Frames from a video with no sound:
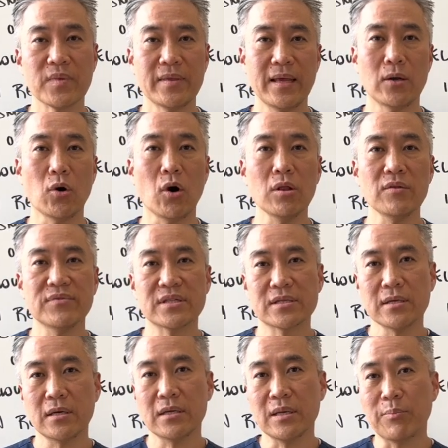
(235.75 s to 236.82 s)
then all of a
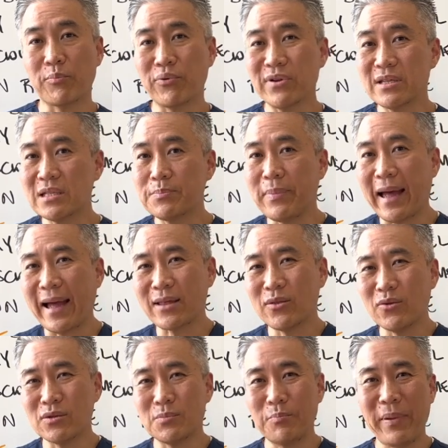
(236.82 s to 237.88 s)
sudden it brings back
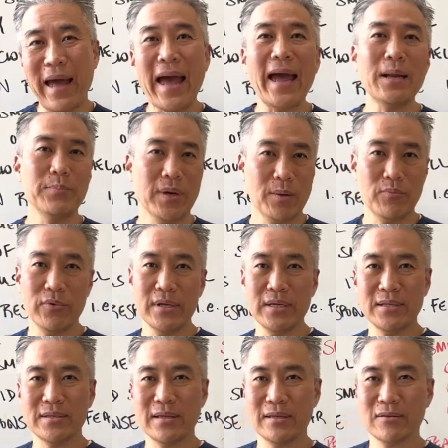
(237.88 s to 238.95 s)
those bad
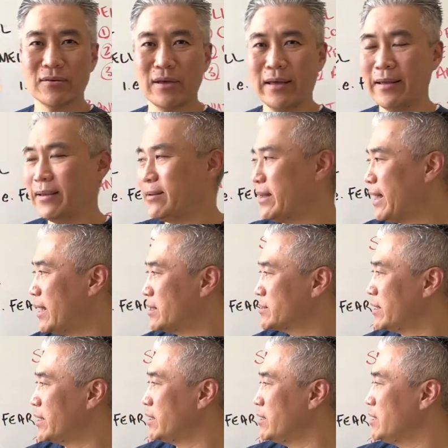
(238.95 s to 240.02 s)
memories and, and has
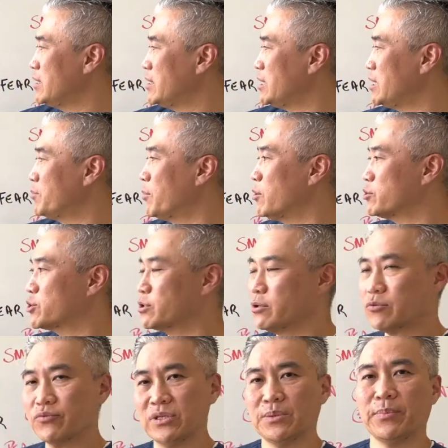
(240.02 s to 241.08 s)
a
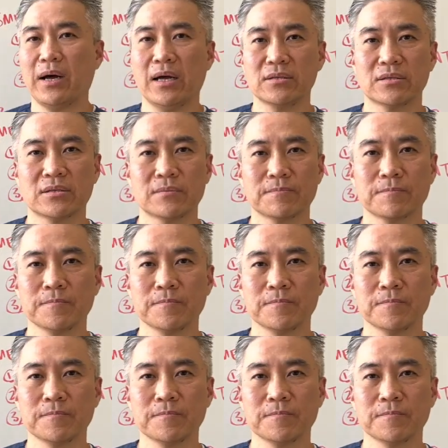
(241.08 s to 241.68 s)
emotional response.